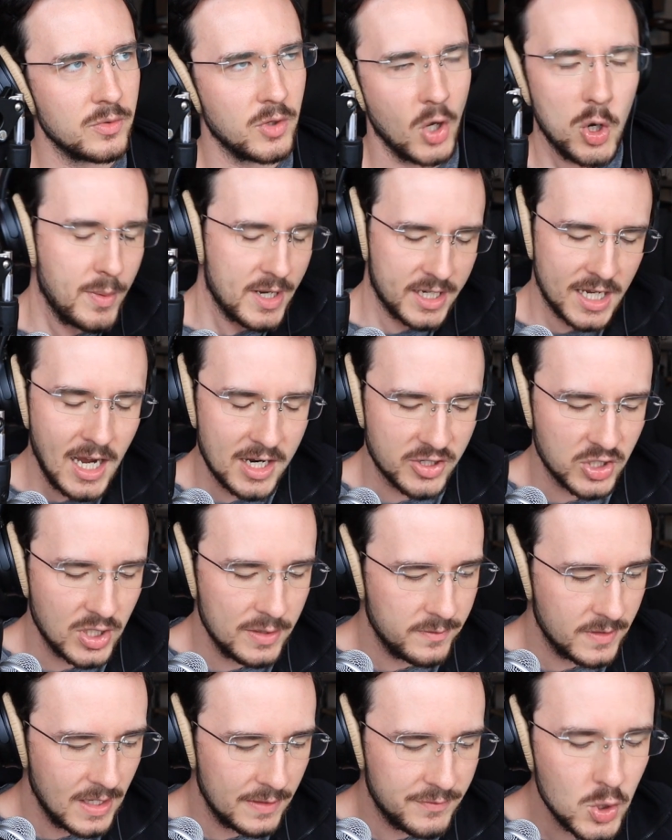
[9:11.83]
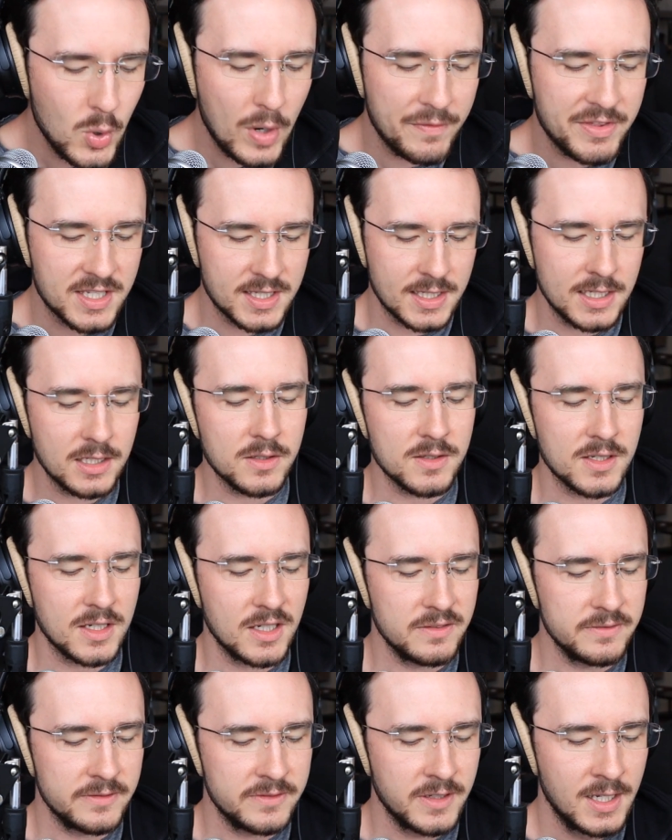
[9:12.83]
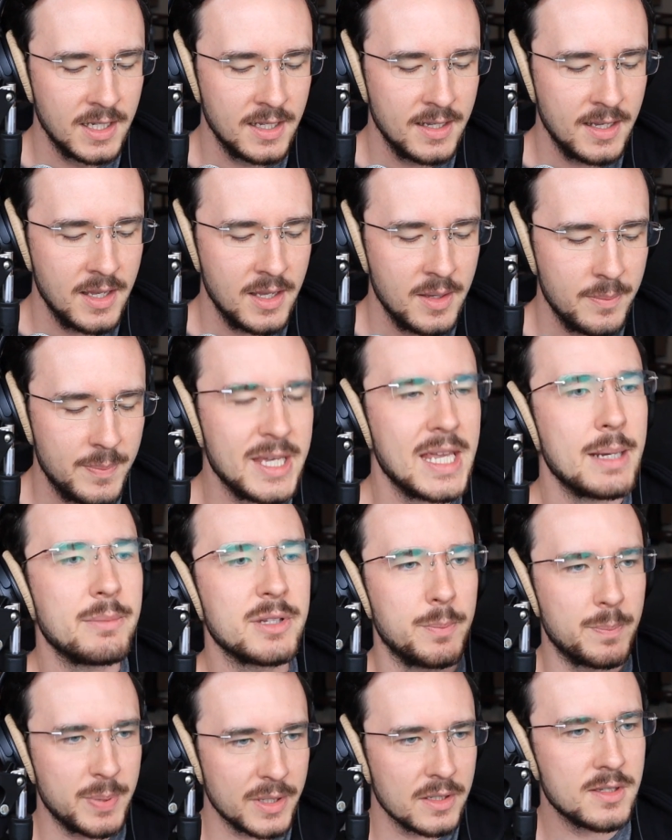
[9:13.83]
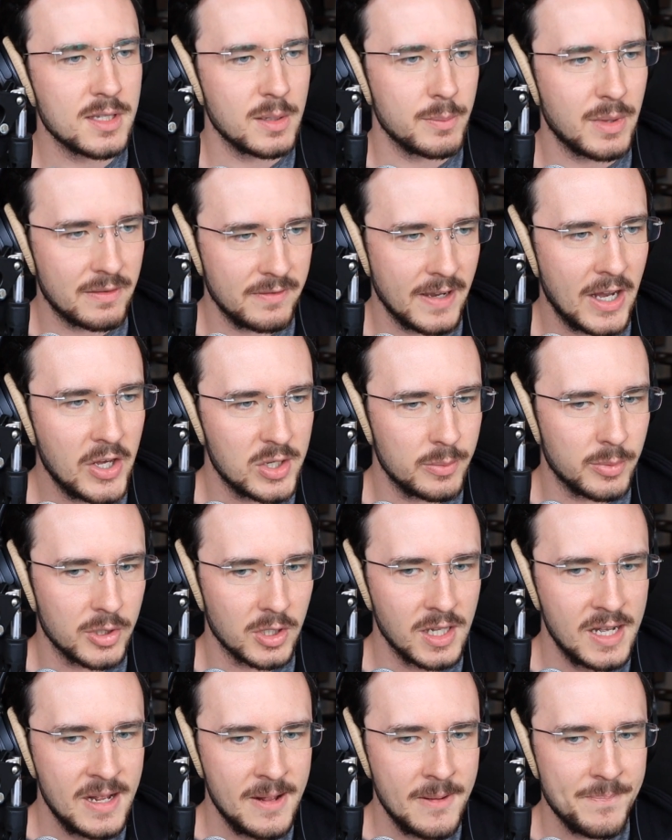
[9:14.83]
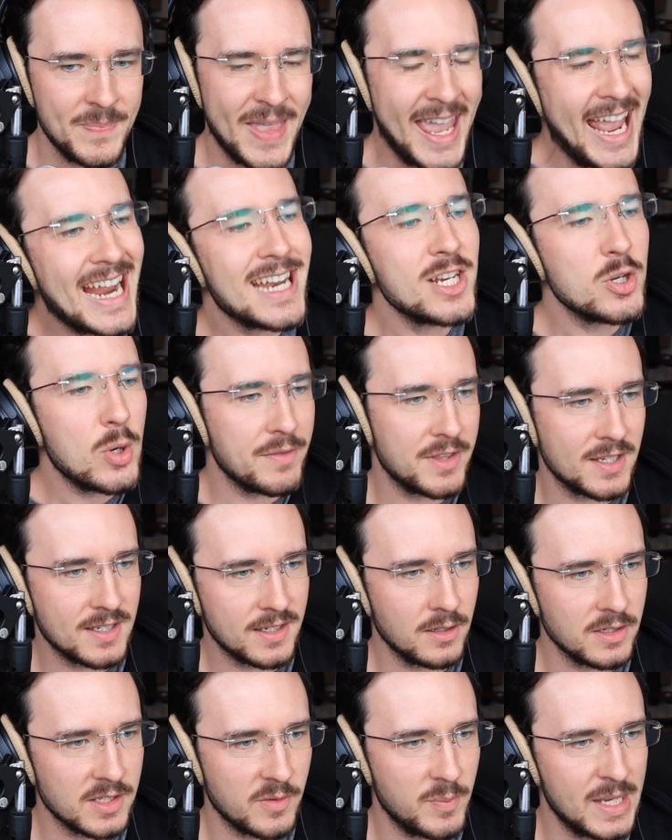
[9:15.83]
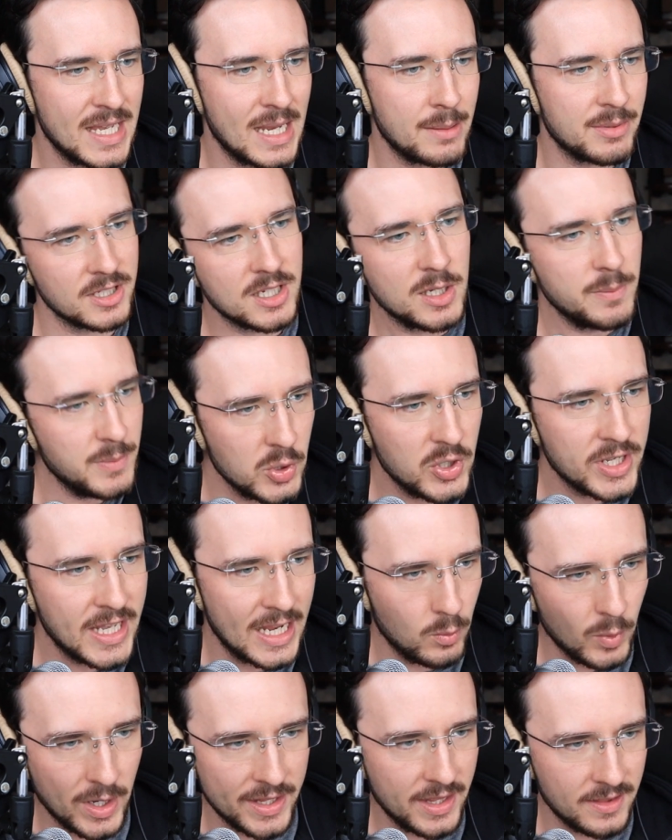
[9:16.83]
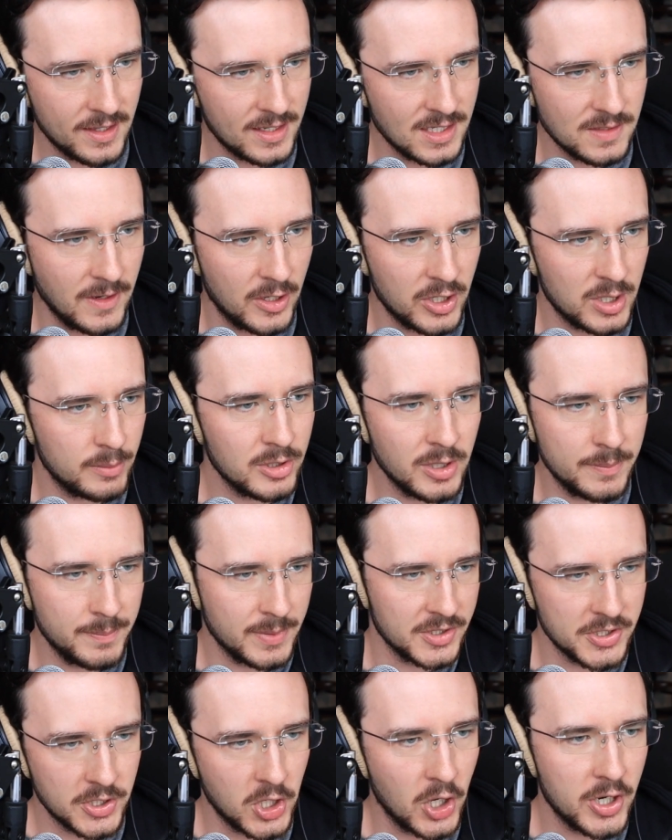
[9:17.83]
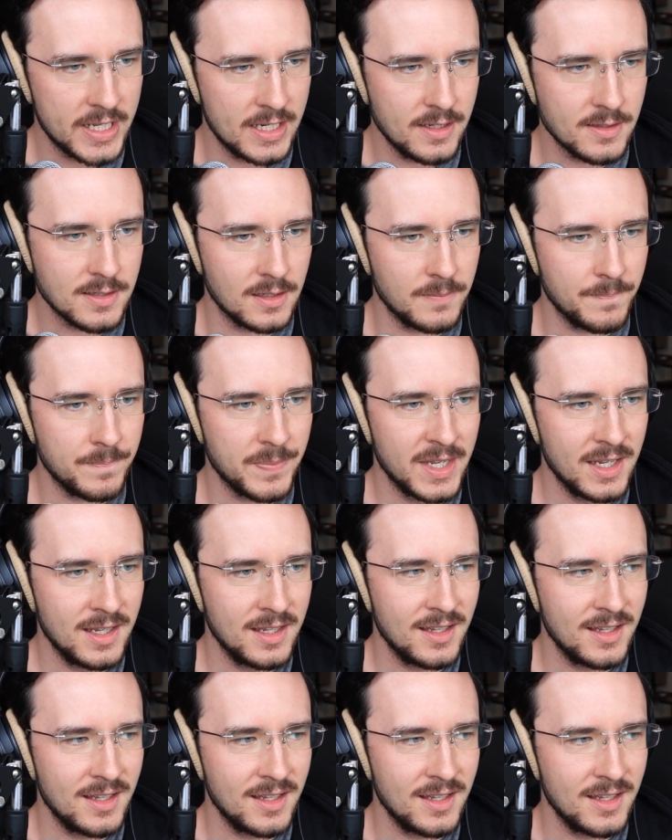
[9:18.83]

oh my gosh, if you have the skills of being able to build something valuable, and you have the skills of being able to communicate why that thing is valuable and build an audience and